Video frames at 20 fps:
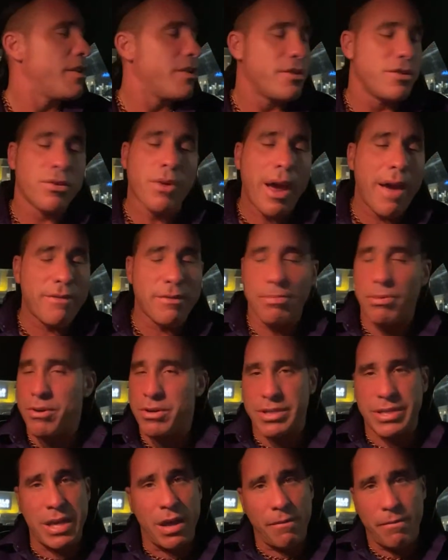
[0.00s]
You don't have the
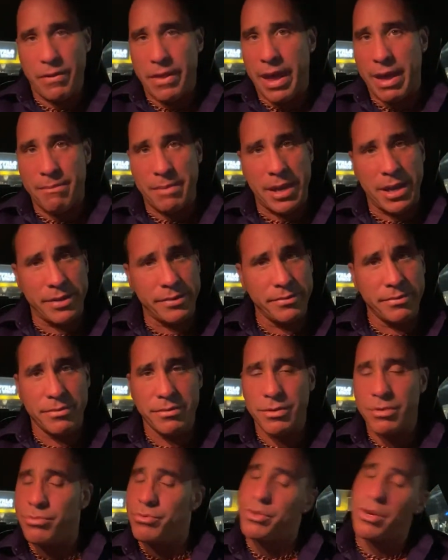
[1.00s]
personnel for that, man.
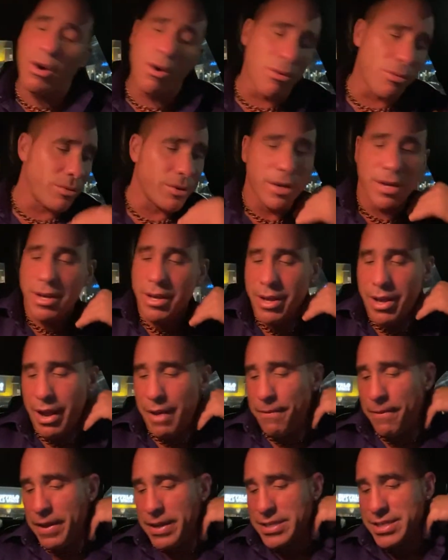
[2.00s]
You don't. I
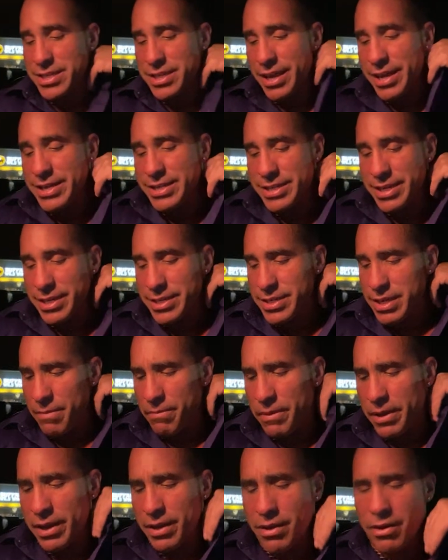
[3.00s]
think Slay said
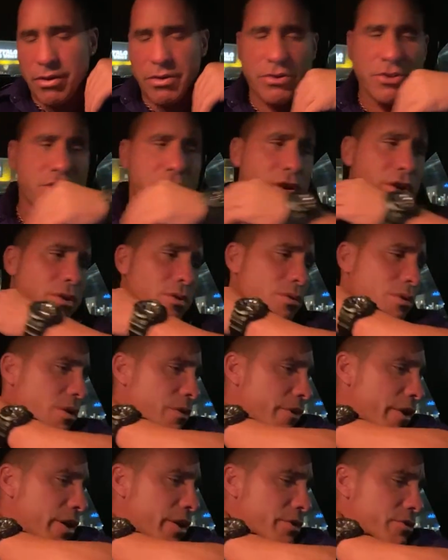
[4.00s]
something on a
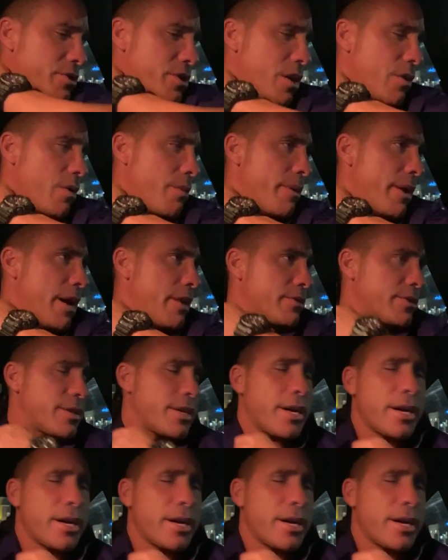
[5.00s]
radio show about,